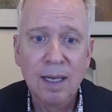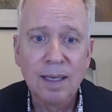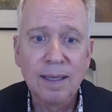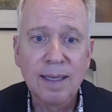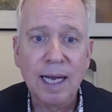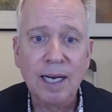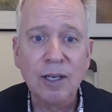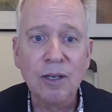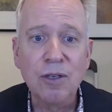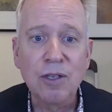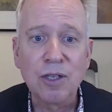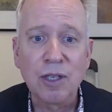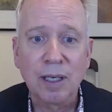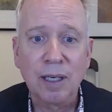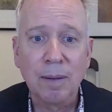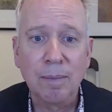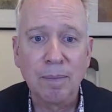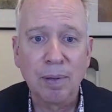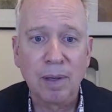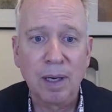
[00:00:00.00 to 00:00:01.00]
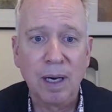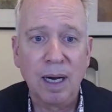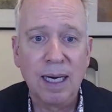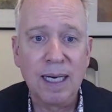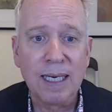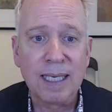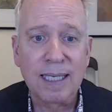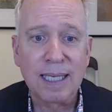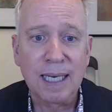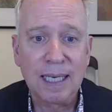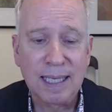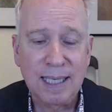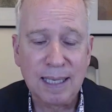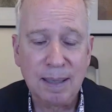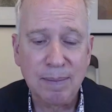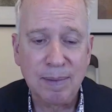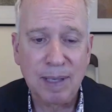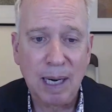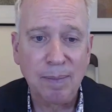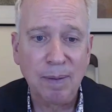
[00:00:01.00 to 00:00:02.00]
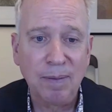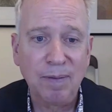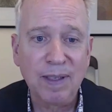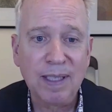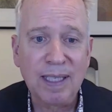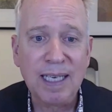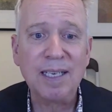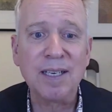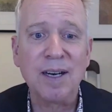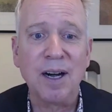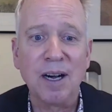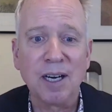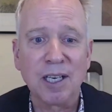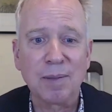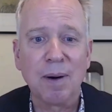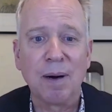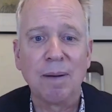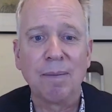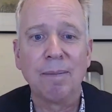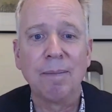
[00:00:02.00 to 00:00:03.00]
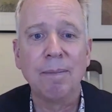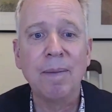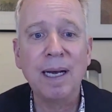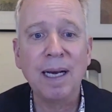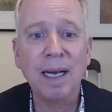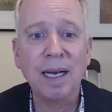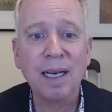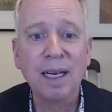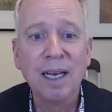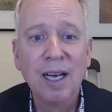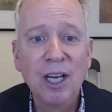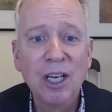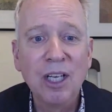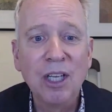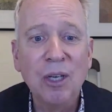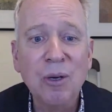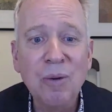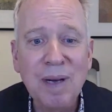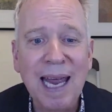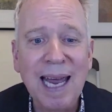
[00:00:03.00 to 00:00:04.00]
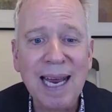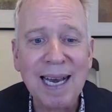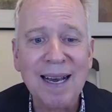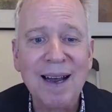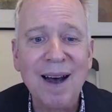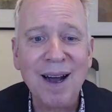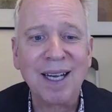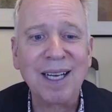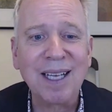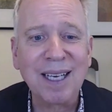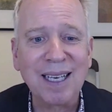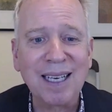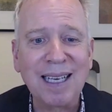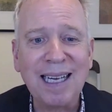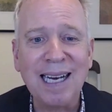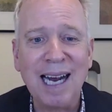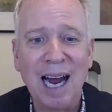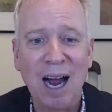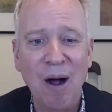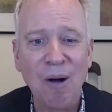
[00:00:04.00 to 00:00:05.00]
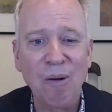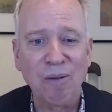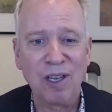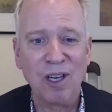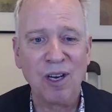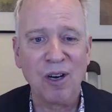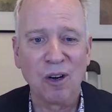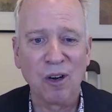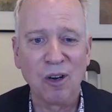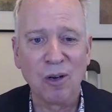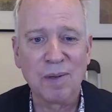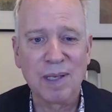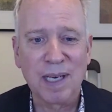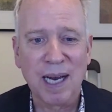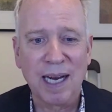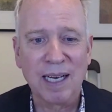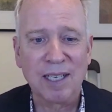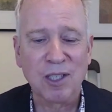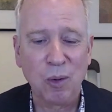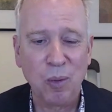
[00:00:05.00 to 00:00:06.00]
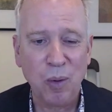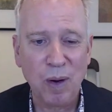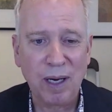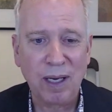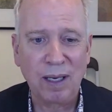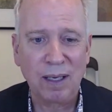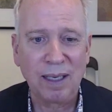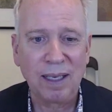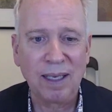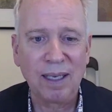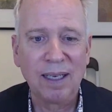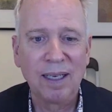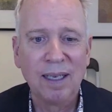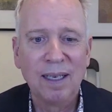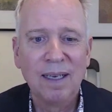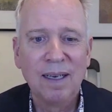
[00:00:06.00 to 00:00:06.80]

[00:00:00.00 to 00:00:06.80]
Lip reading: that usually implies some type of a detox problem, meaning you cannot clean out the herbs as quickly